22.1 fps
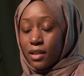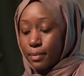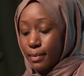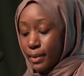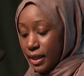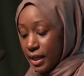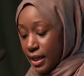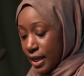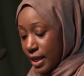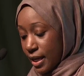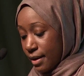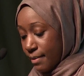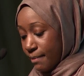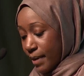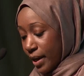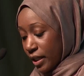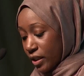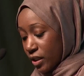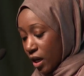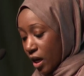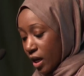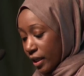to begin by
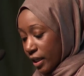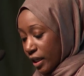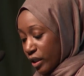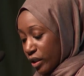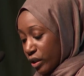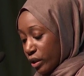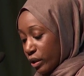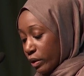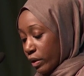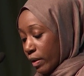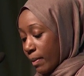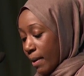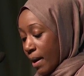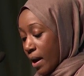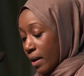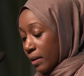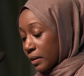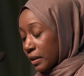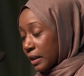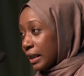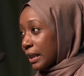talking to you about